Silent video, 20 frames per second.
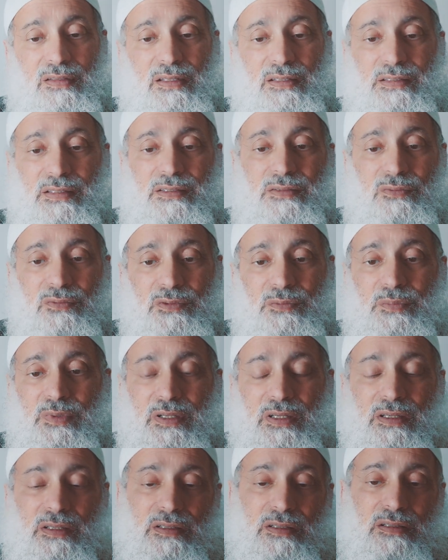This would
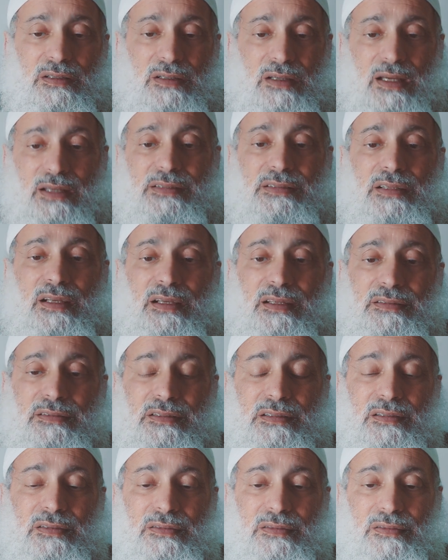be
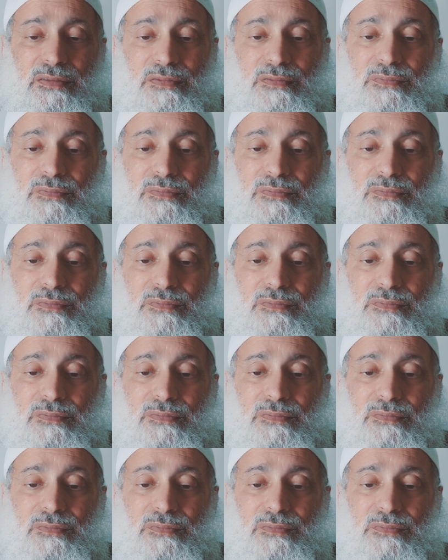excellent.